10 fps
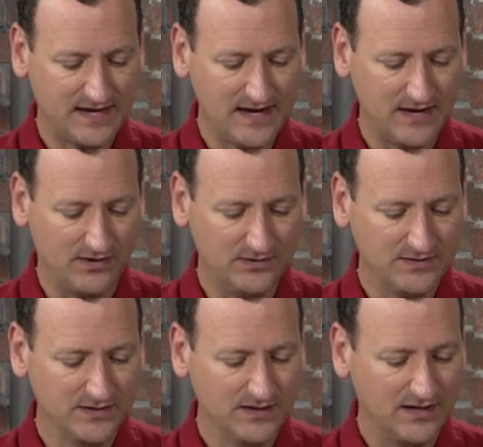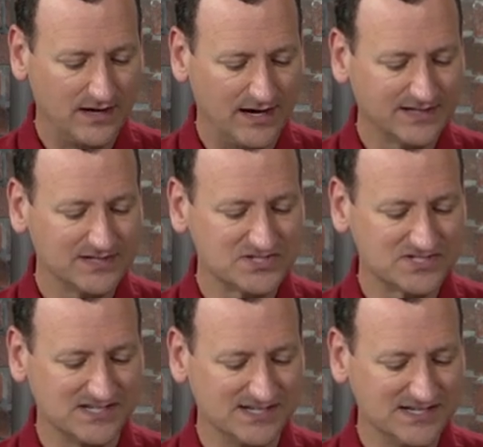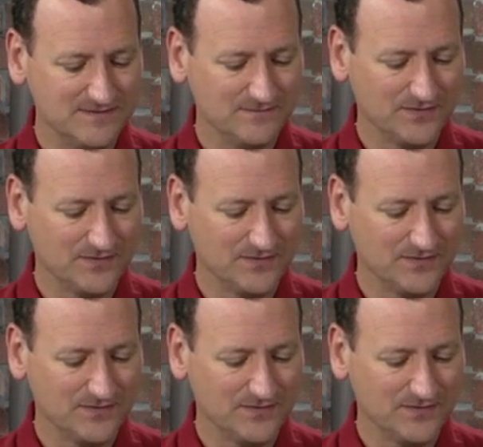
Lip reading: out, I can see